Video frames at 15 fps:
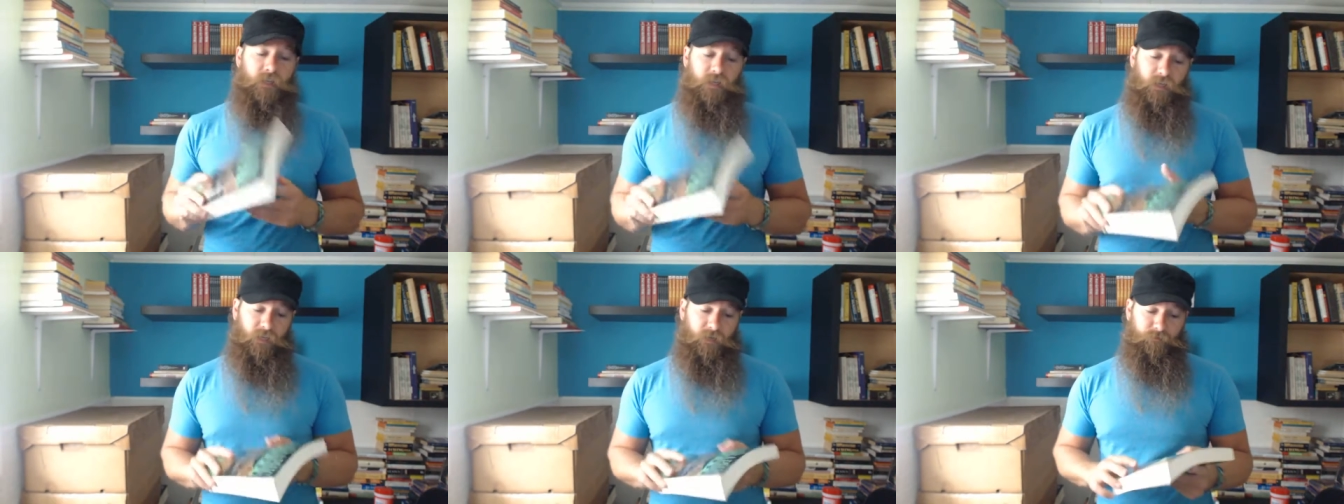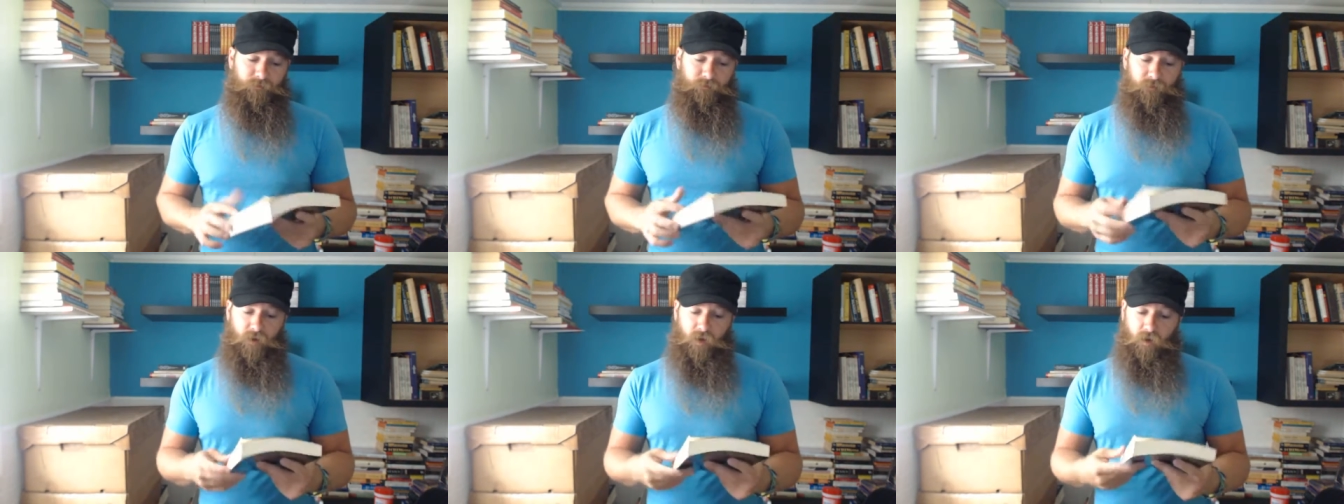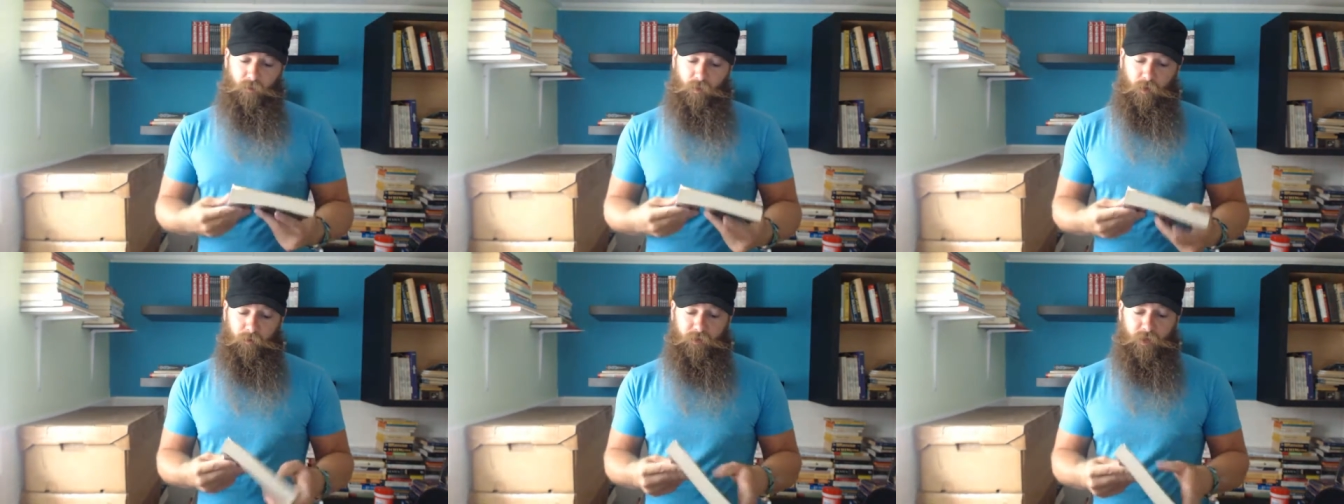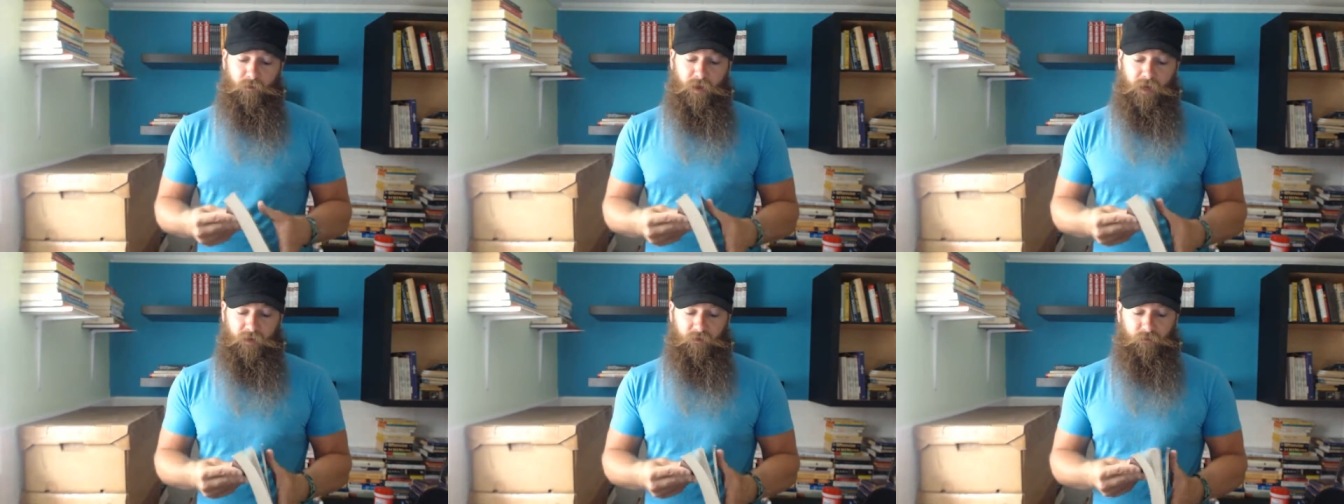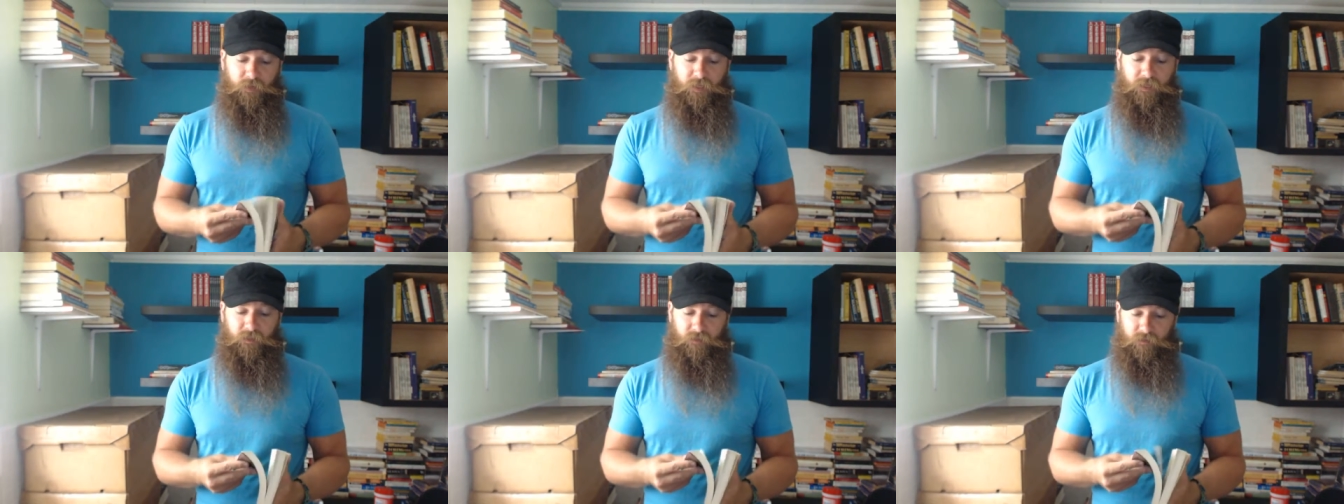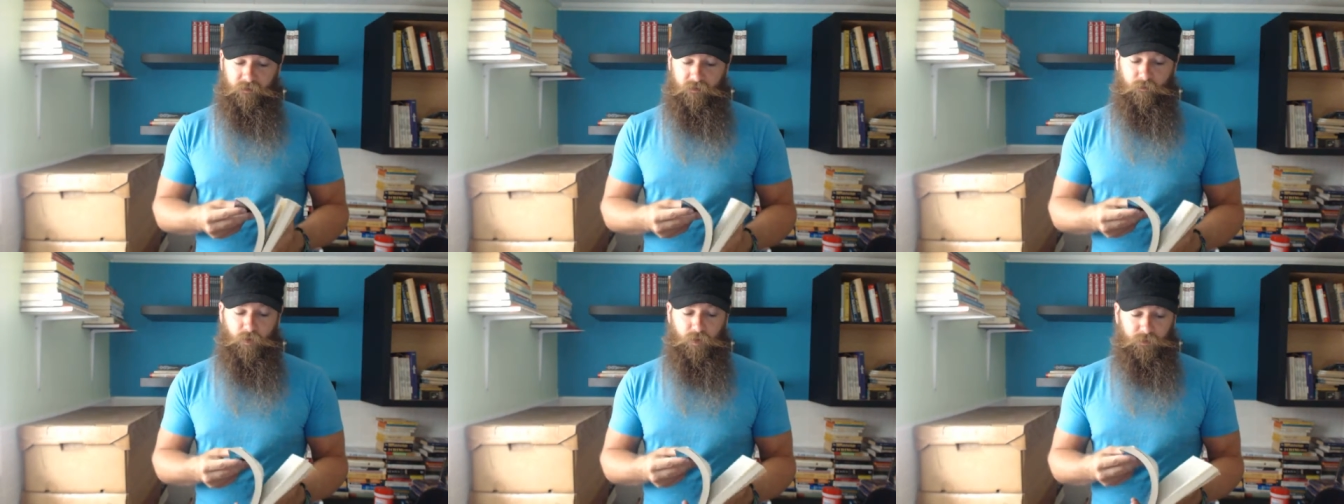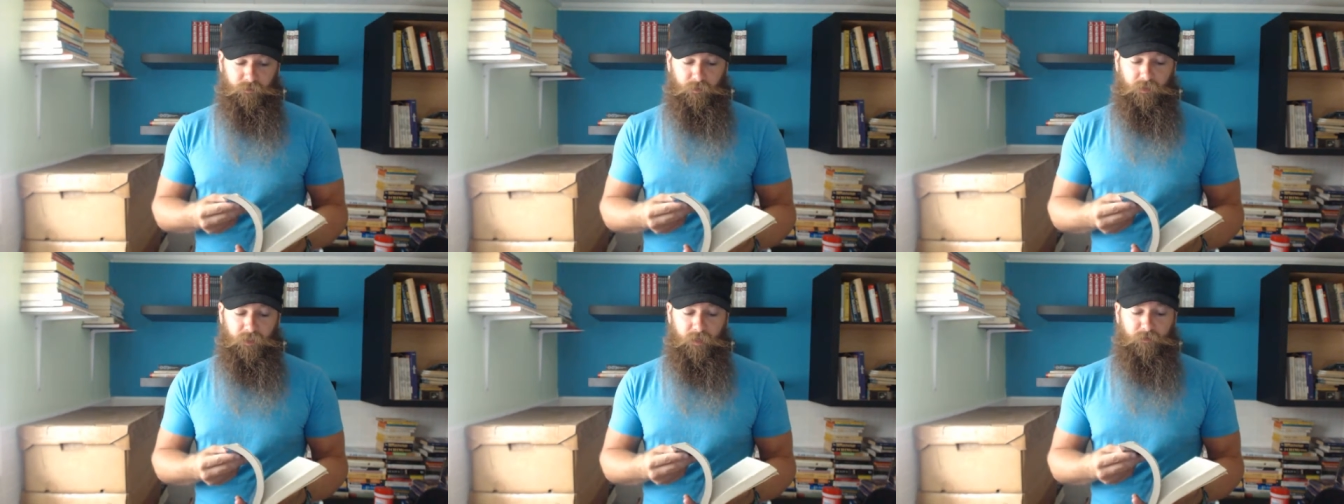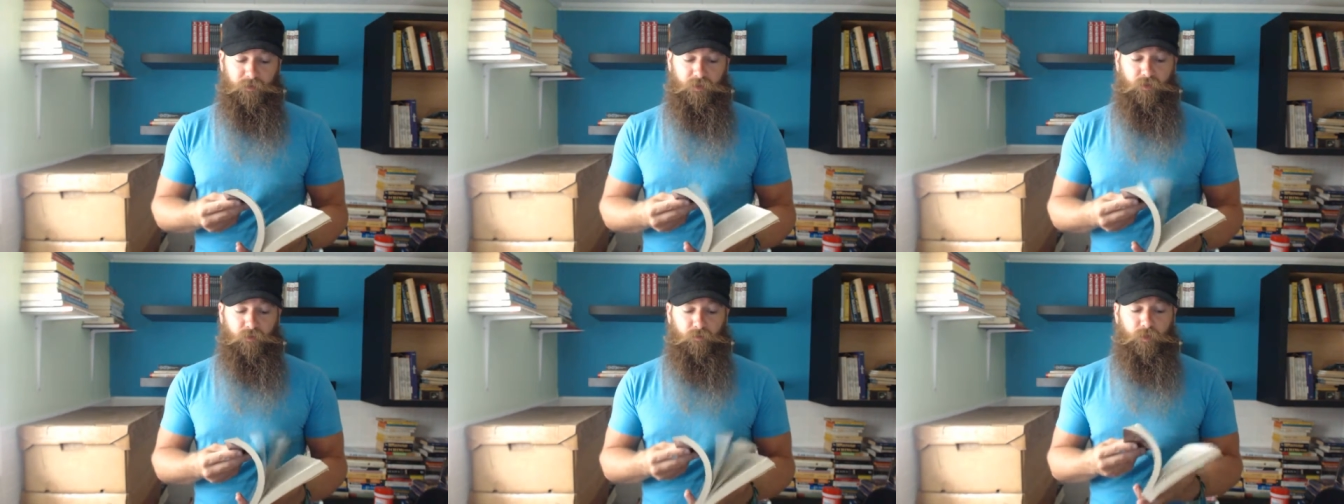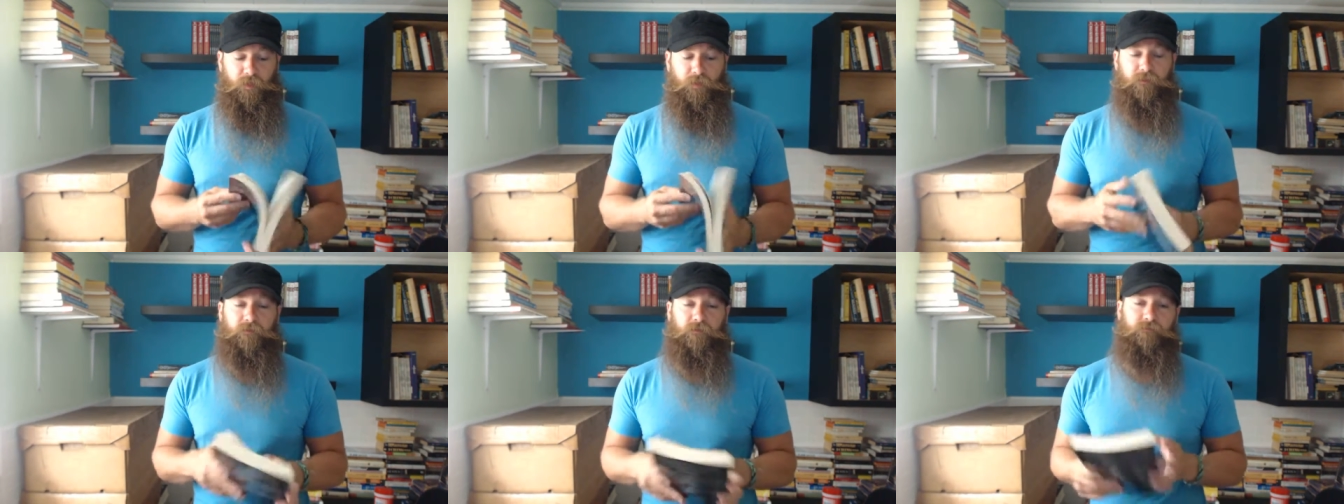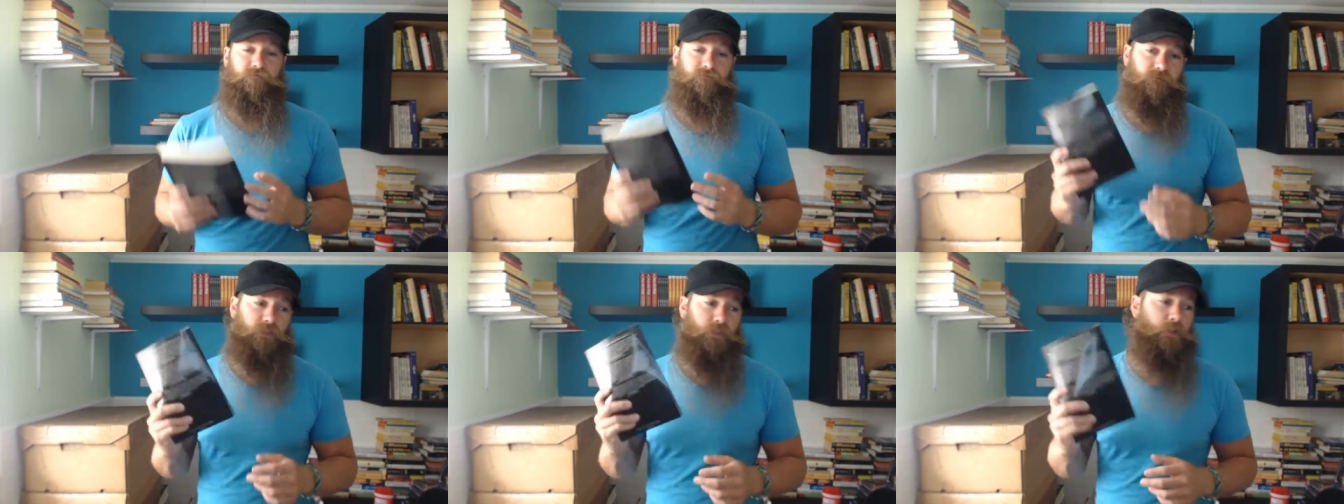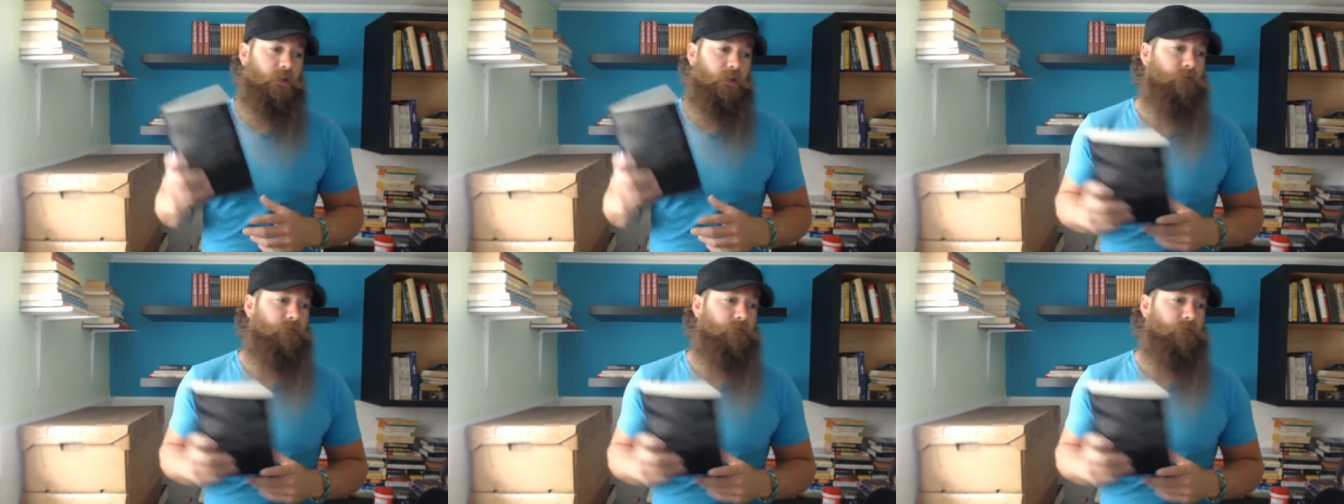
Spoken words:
I'll probably go back and read it multiple times too, but good